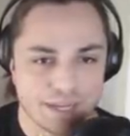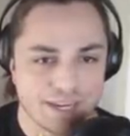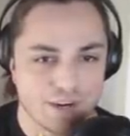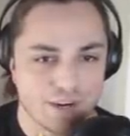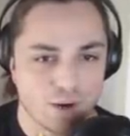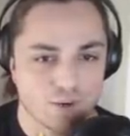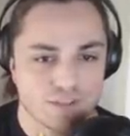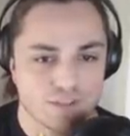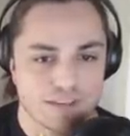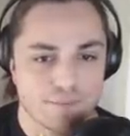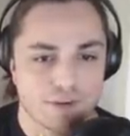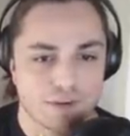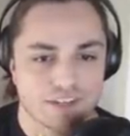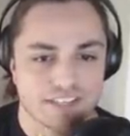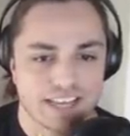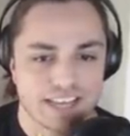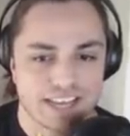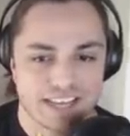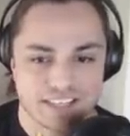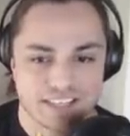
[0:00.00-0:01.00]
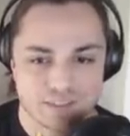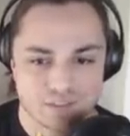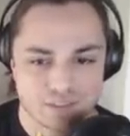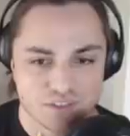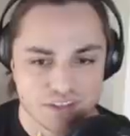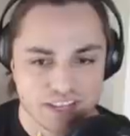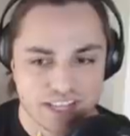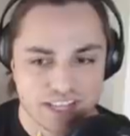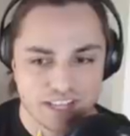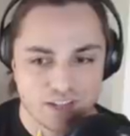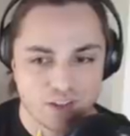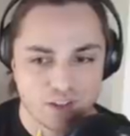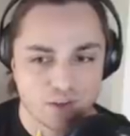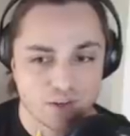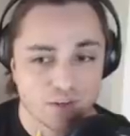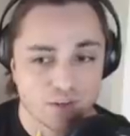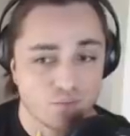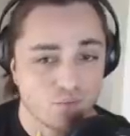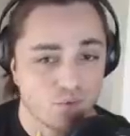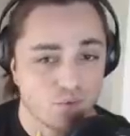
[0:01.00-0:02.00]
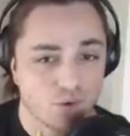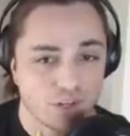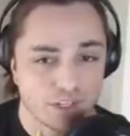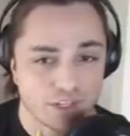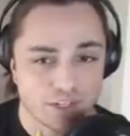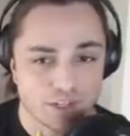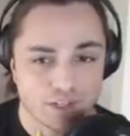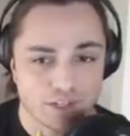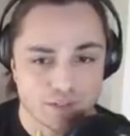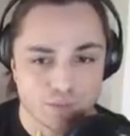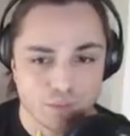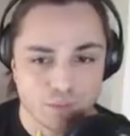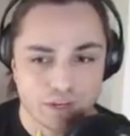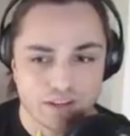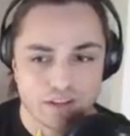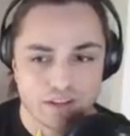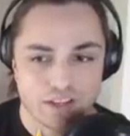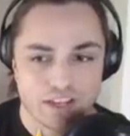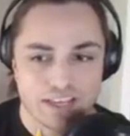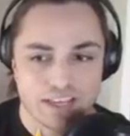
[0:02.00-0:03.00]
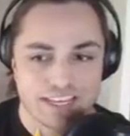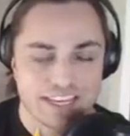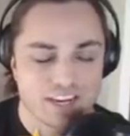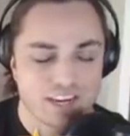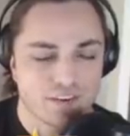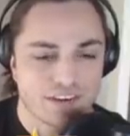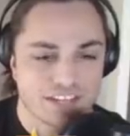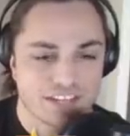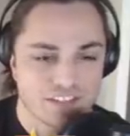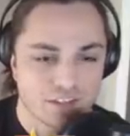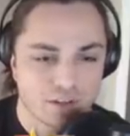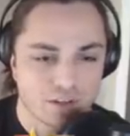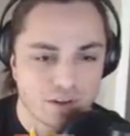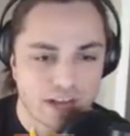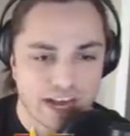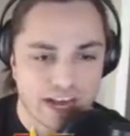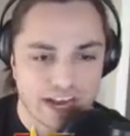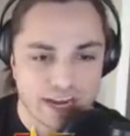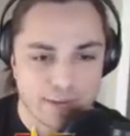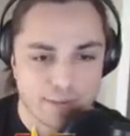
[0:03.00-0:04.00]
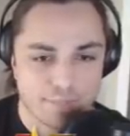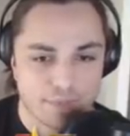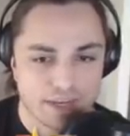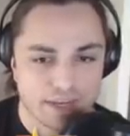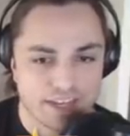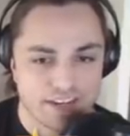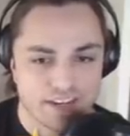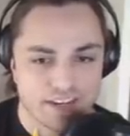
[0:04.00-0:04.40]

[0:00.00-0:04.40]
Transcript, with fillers: Jose Marte is looking really good as well. ERA is a little high, but